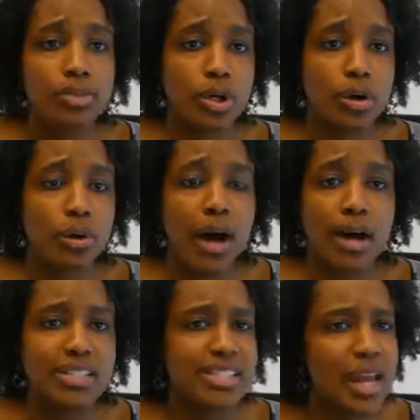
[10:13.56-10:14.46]
So
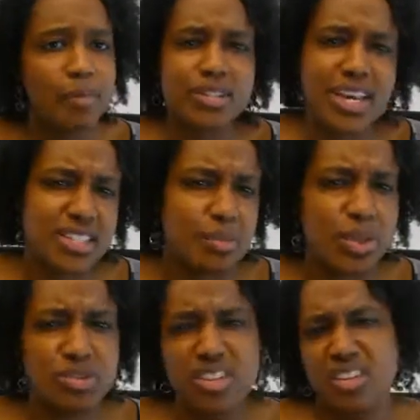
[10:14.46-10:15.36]
Staples has some of
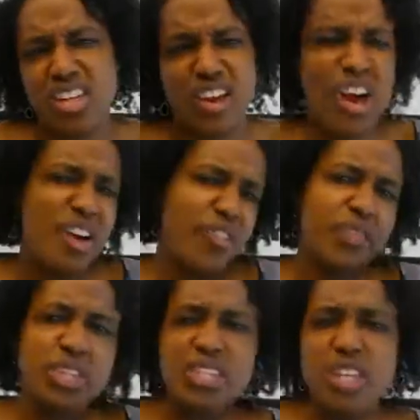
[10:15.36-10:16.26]
those deals, like
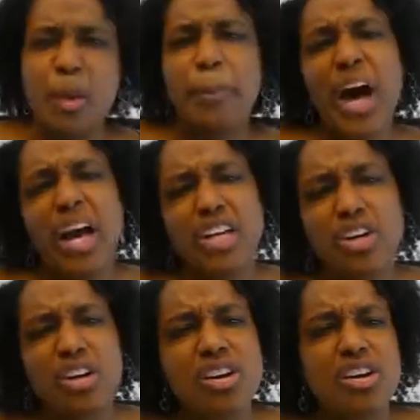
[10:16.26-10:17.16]
50-cent
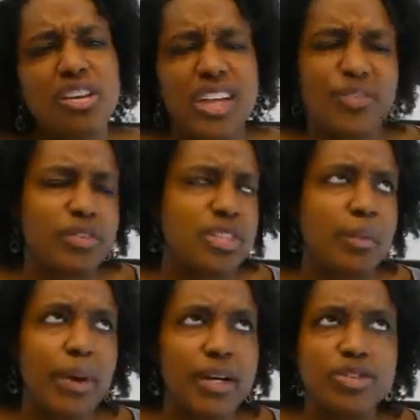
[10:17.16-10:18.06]
binder, not
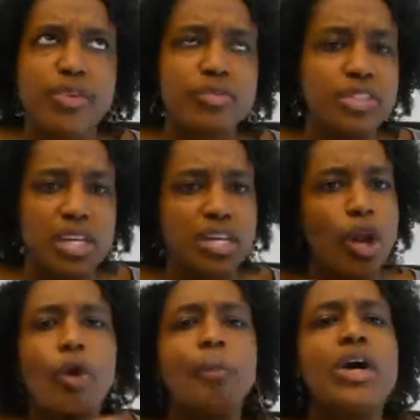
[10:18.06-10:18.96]
50-cent binders, 50-cent
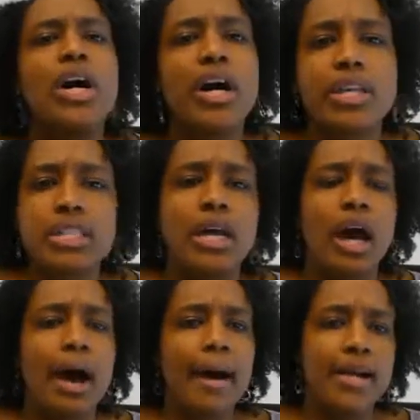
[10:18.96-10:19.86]
notebooks,
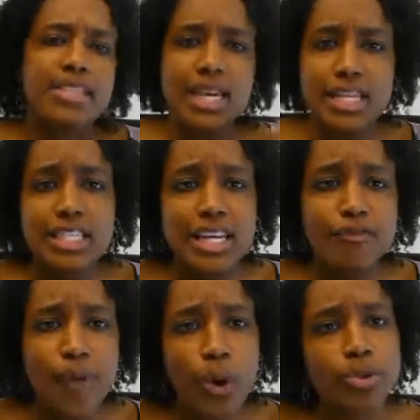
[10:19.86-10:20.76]

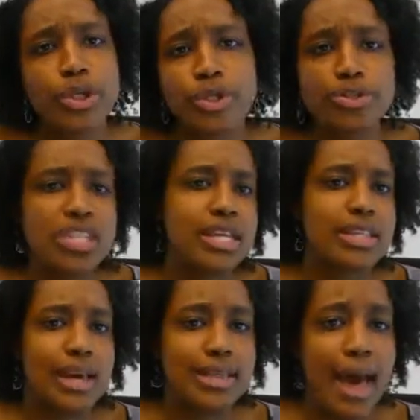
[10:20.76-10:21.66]
10-cent folders, things
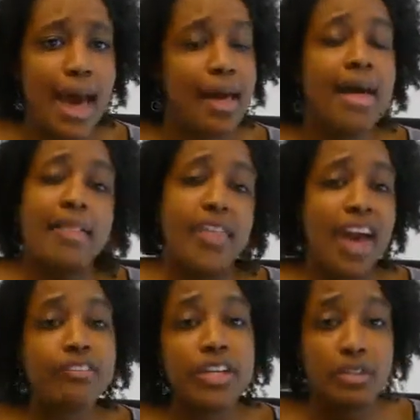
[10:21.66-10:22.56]
like that. They
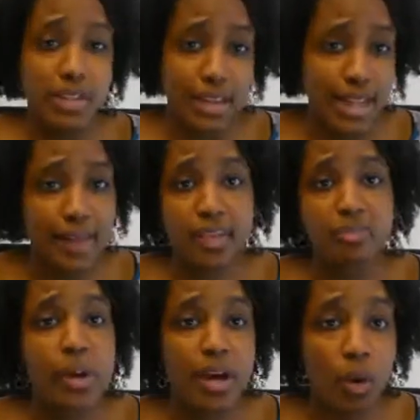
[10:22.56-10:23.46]
have deals like that that
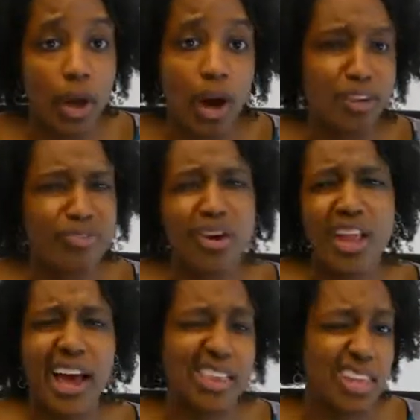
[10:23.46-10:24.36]
have been going on for
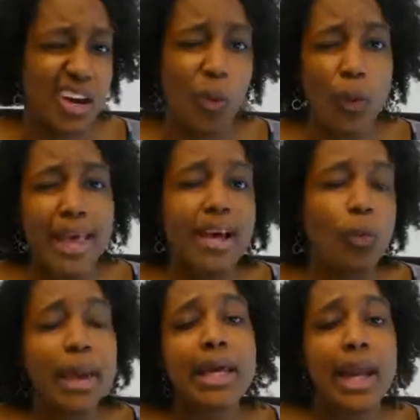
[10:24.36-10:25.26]
like I think a week
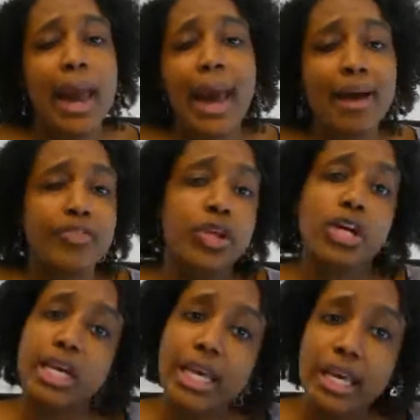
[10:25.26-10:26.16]
and a half, and they're
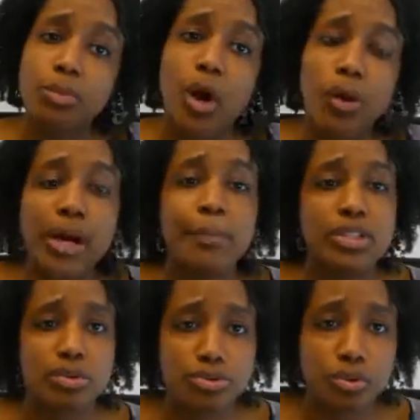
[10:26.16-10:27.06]
going to keep going up
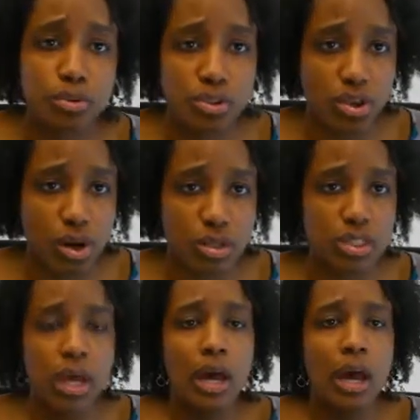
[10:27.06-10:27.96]
until school starts.